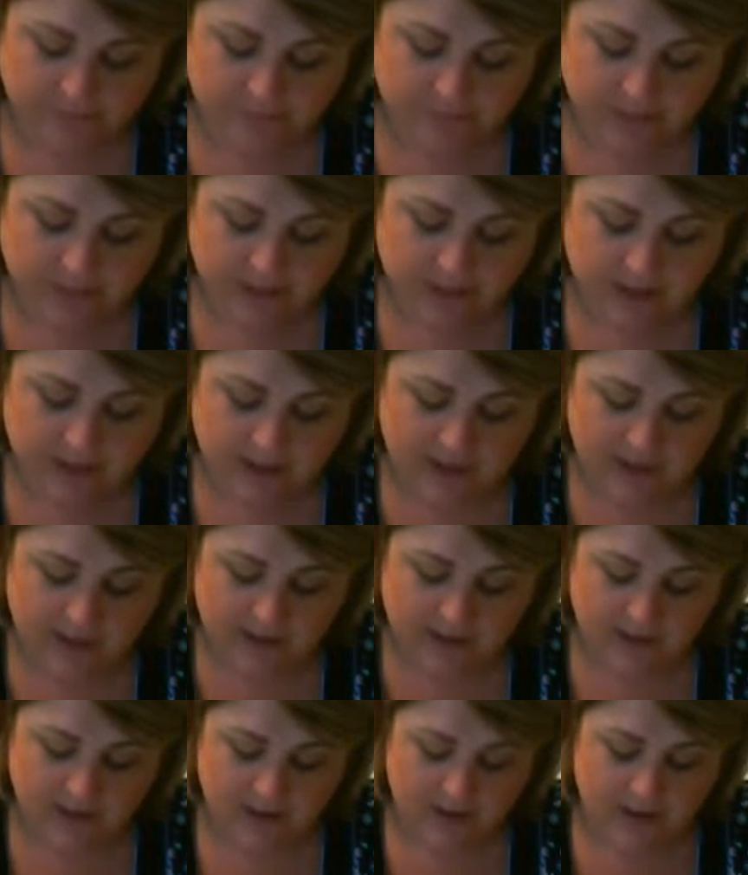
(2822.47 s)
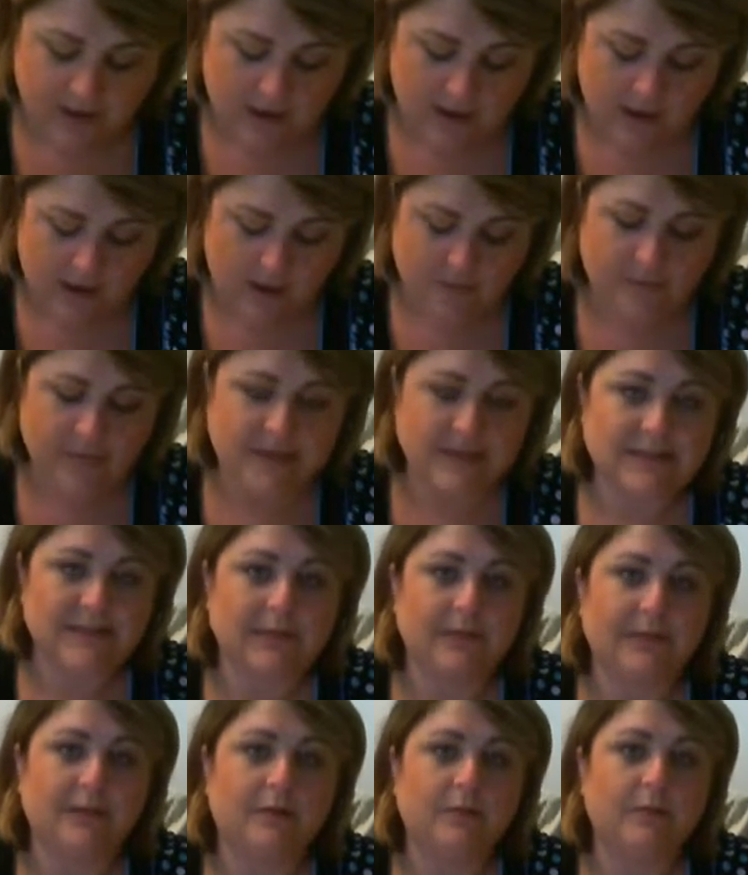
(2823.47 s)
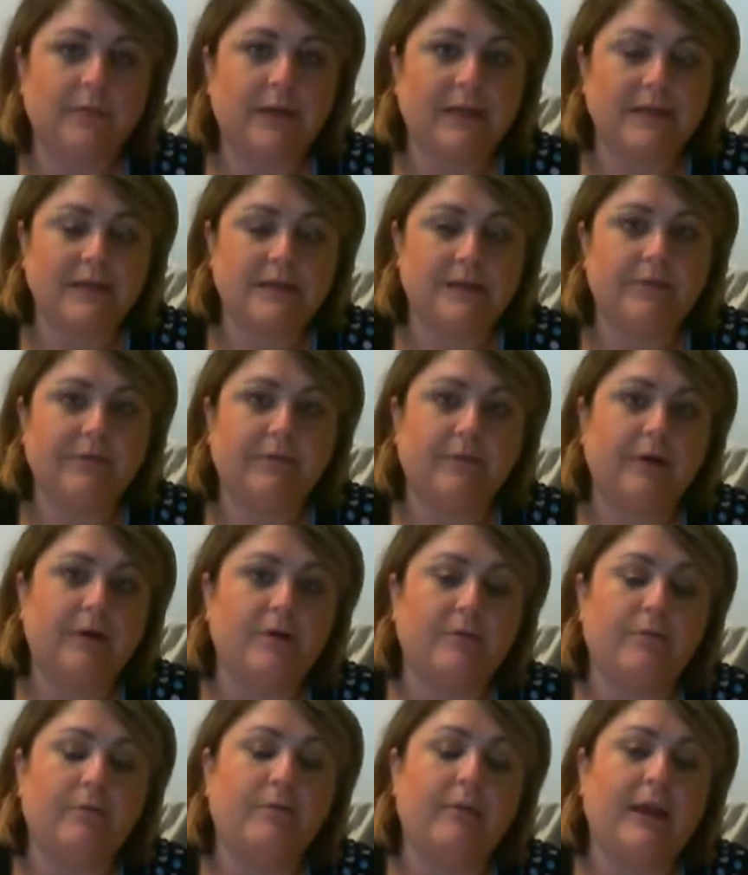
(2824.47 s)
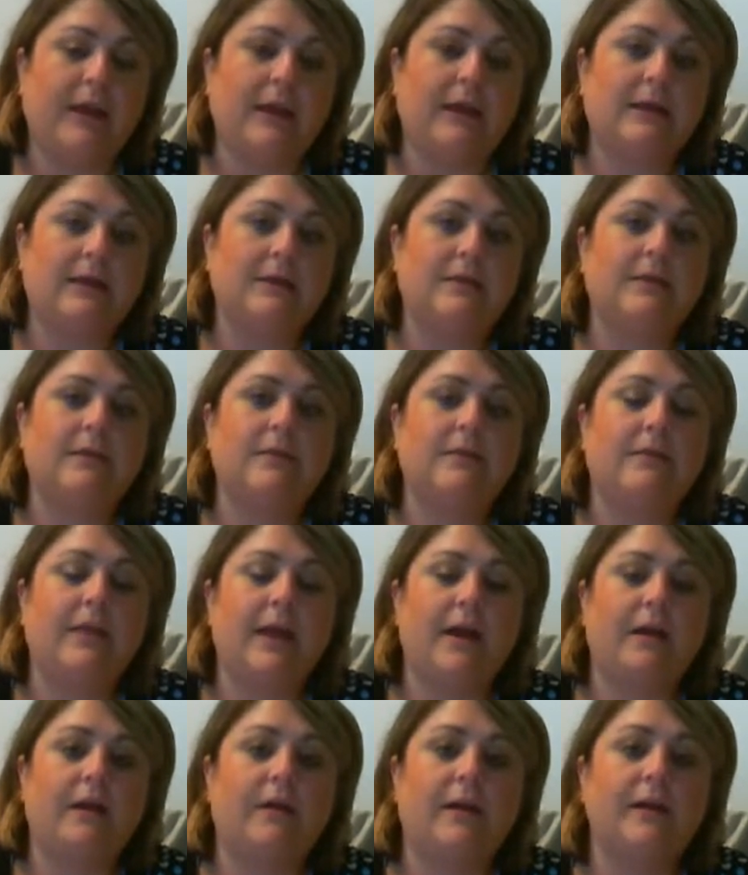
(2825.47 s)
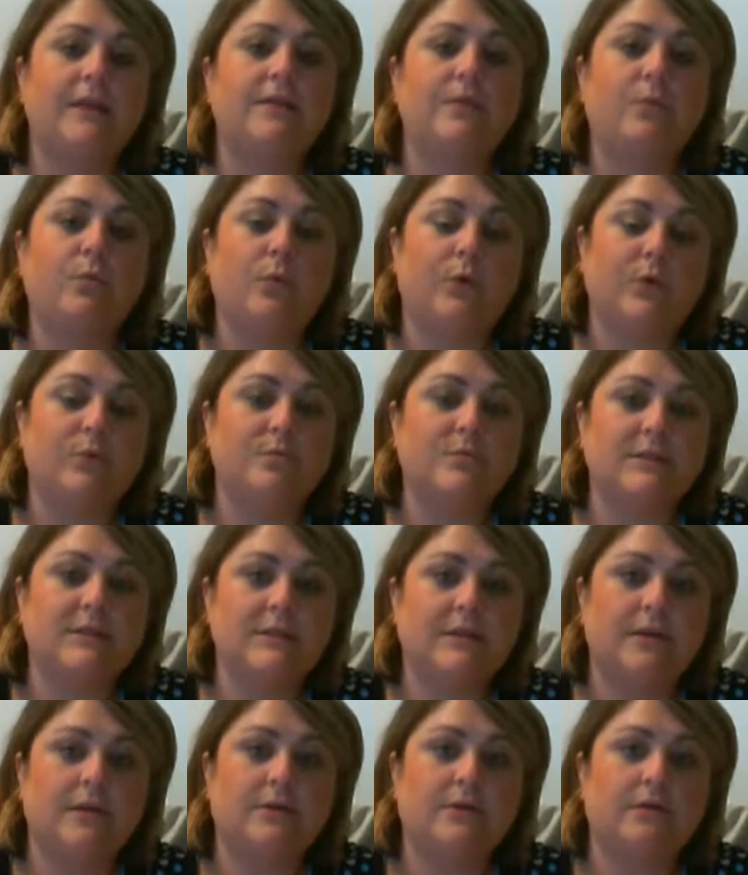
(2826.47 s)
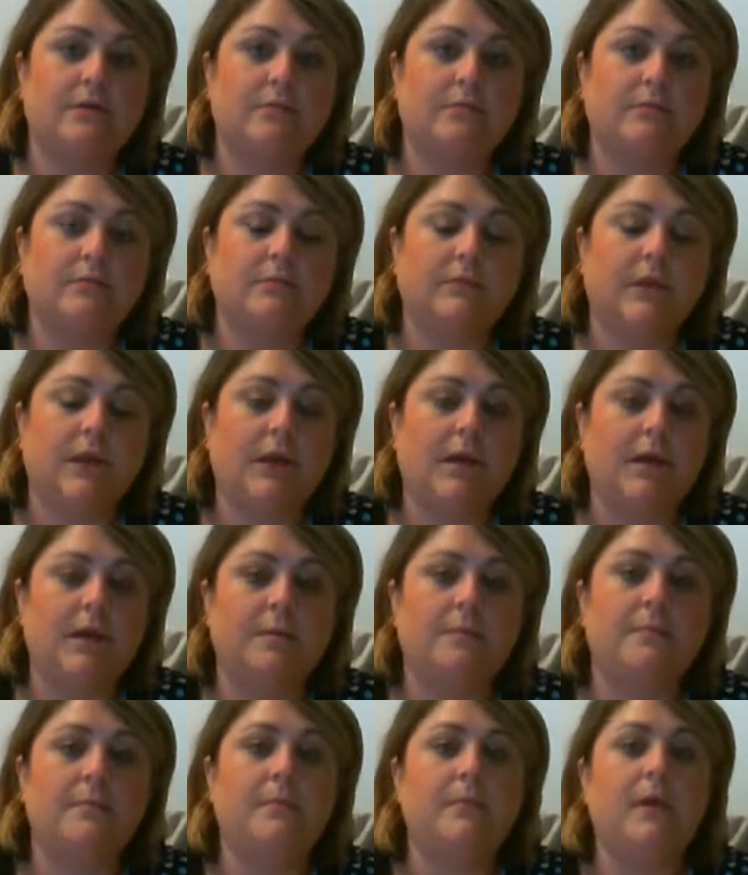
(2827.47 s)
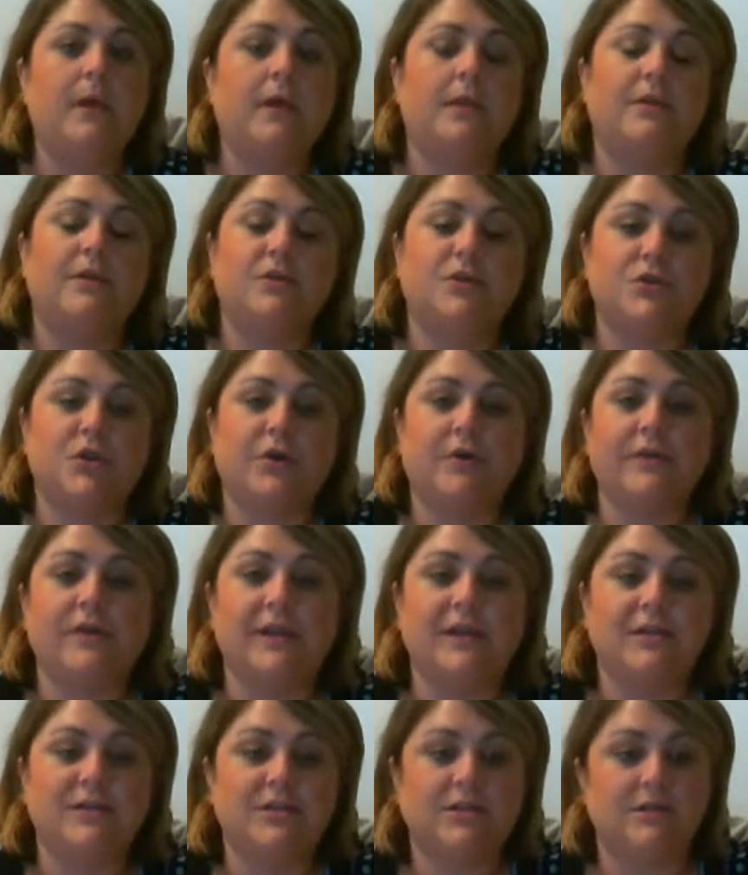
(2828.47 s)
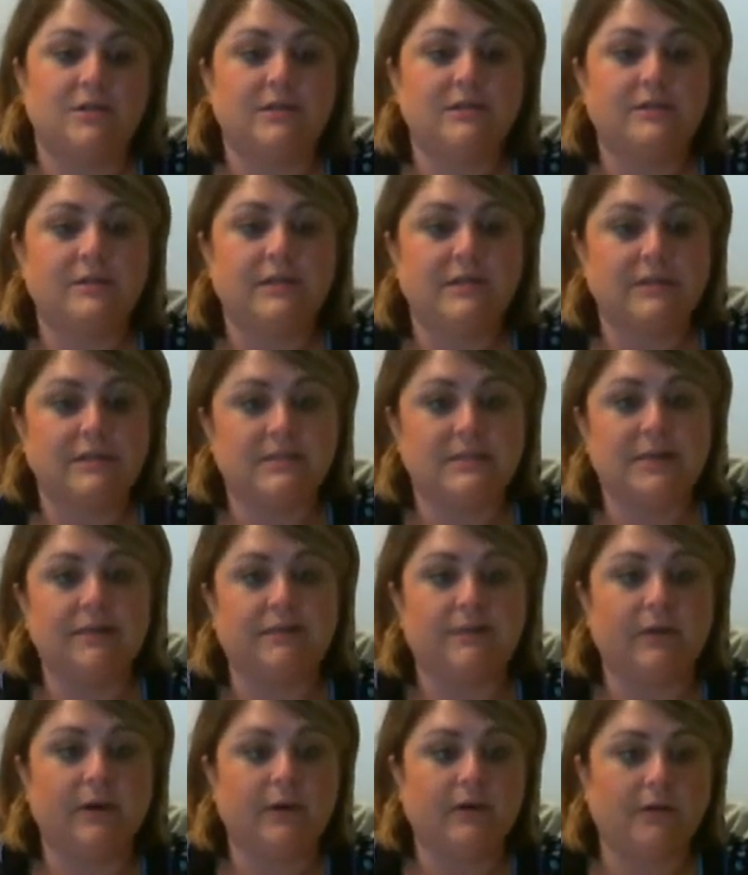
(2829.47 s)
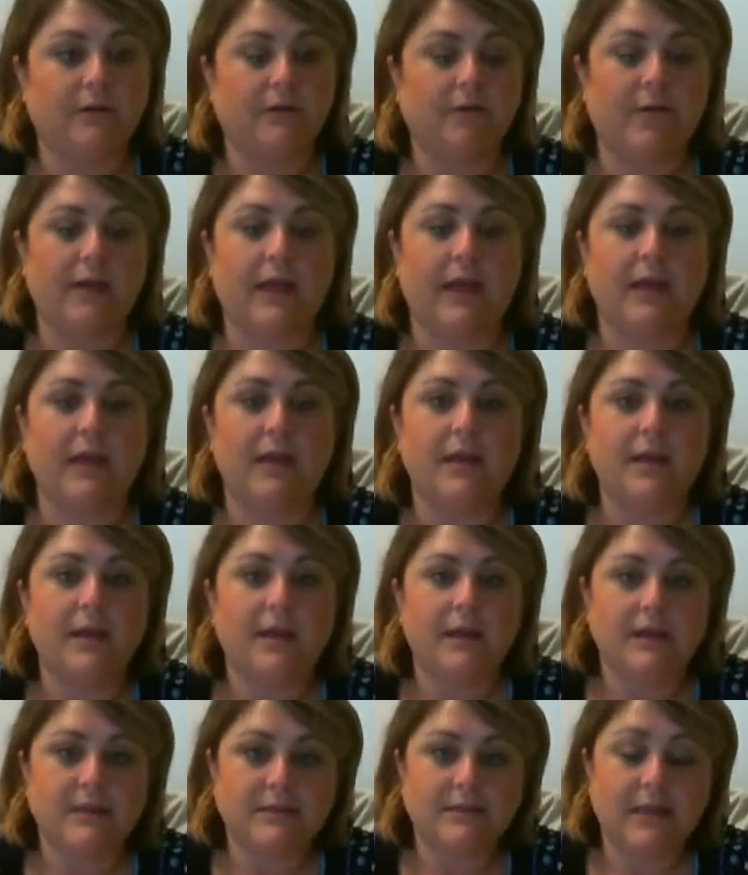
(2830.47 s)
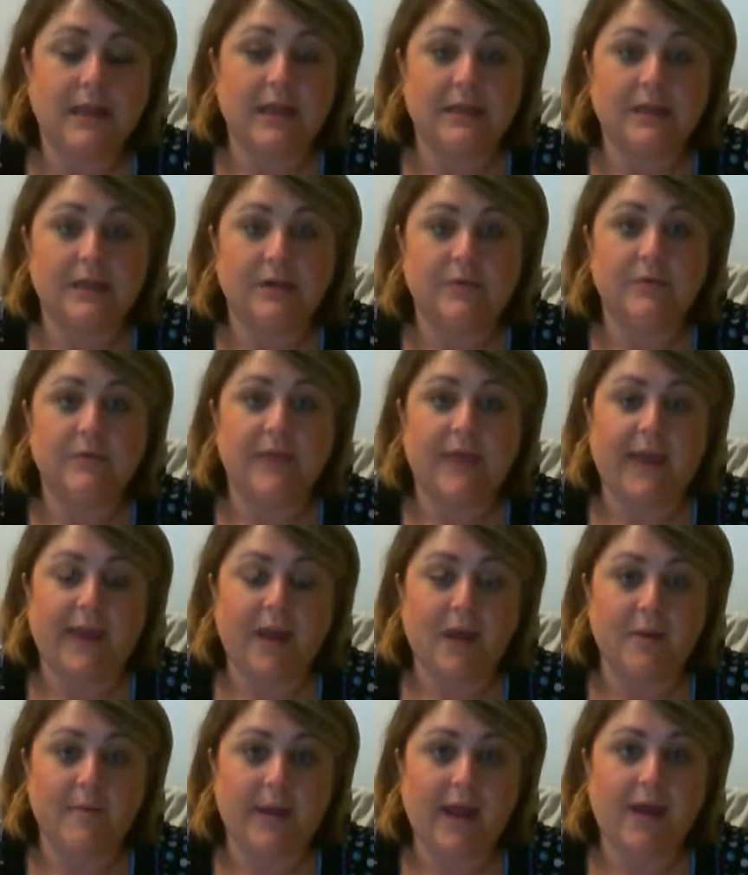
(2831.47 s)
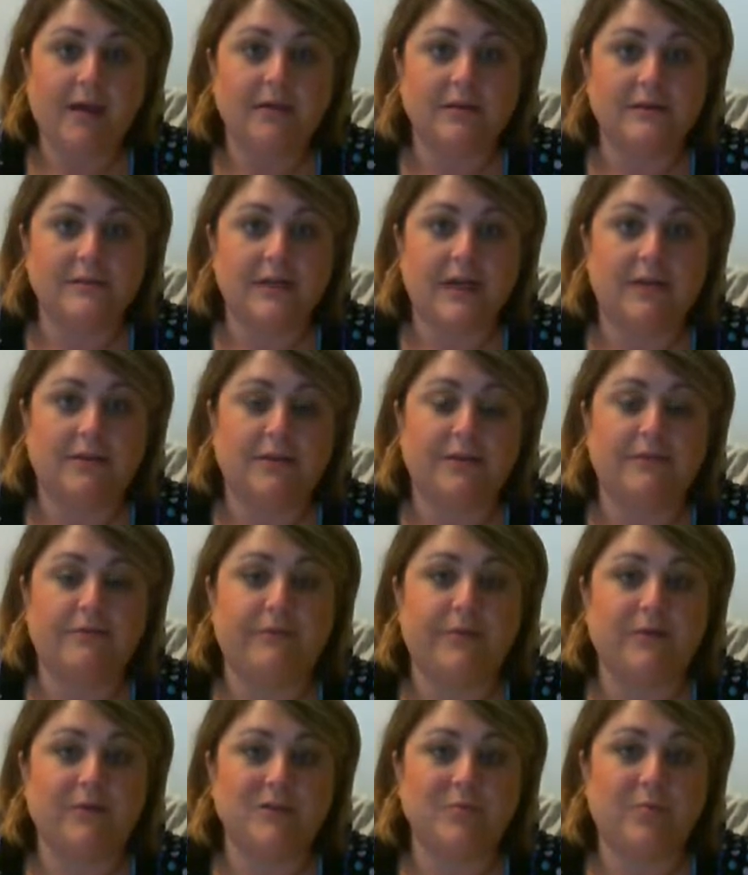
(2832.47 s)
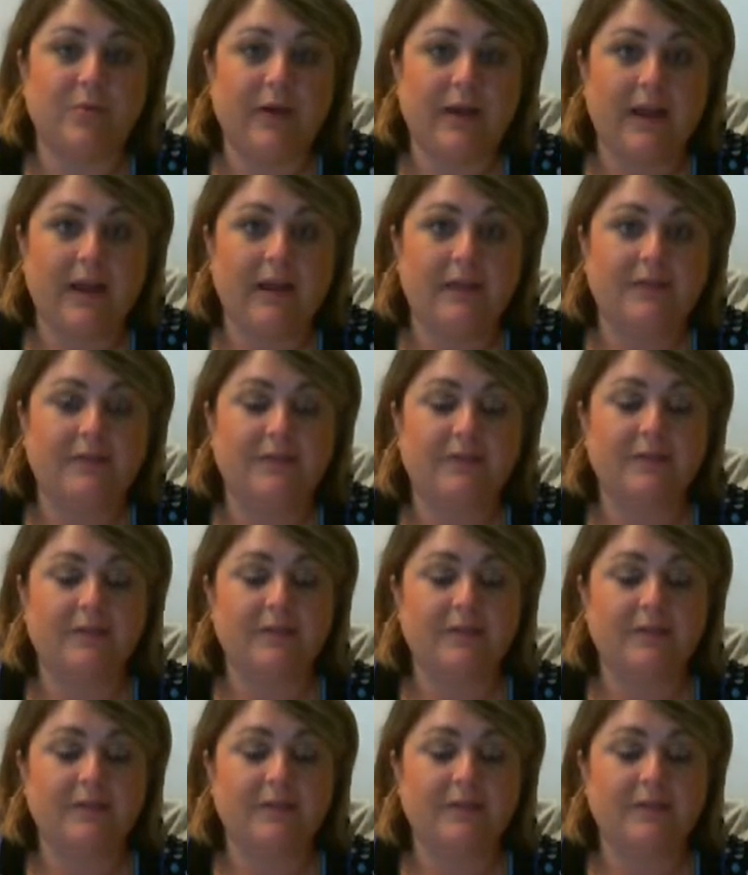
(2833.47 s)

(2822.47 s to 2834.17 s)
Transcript: Okay, it's a little bit different when they're in the womb still. Their circulation is different. Okay, and then when they come out and take their first breath,